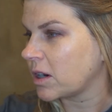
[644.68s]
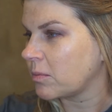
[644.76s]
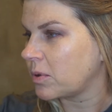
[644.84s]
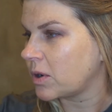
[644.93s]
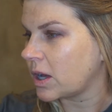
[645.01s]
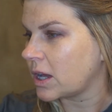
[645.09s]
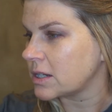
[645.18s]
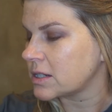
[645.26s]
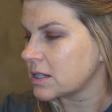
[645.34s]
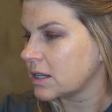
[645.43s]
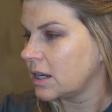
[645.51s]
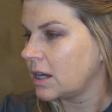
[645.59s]
gonna
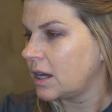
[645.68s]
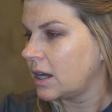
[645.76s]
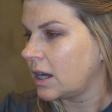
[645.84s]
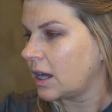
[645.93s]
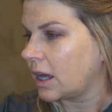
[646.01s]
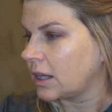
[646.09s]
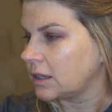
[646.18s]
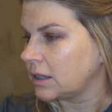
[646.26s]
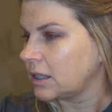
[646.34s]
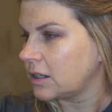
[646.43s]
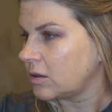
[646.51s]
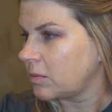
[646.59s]
put a
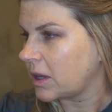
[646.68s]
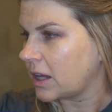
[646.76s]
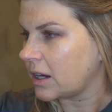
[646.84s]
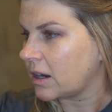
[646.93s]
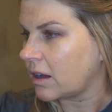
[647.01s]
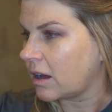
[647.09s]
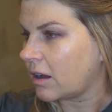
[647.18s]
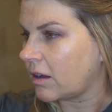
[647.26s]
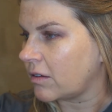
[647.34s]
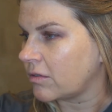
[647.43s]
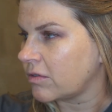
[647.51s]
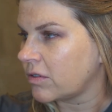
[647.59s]
little bit
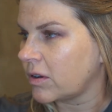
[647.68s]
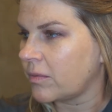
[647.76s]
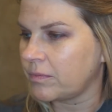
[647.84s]
of